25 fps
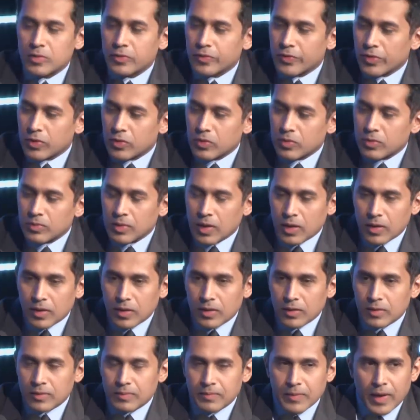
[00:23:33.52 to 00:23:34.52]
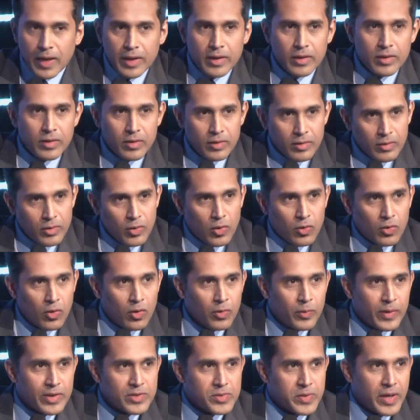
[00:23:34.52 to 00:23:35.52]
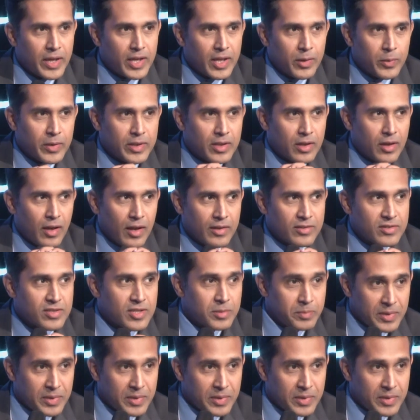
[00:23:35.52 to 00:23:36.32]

of you, and you're always ready with an answer,